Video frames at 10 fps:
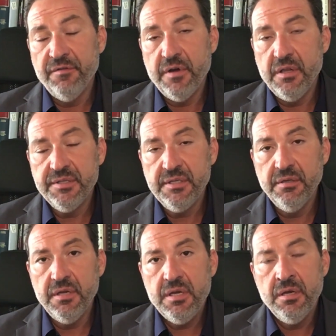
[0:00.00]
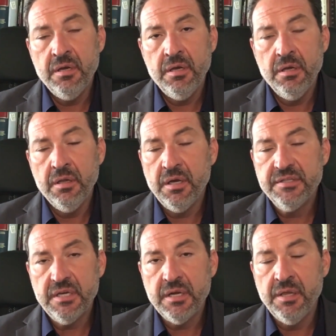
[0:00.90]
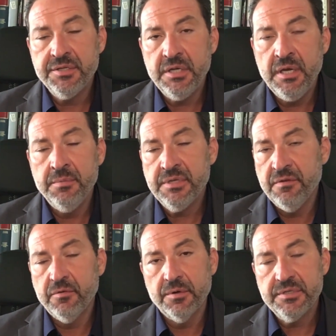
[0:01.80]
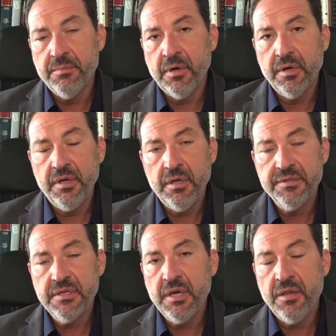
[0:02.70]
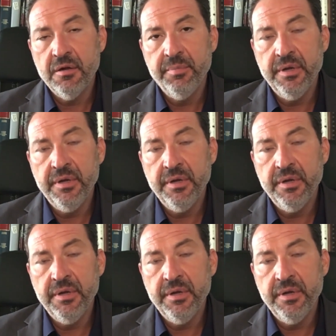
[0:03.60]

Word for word: lot of volatility and uh, a lot of technology names, and of course the market altogether.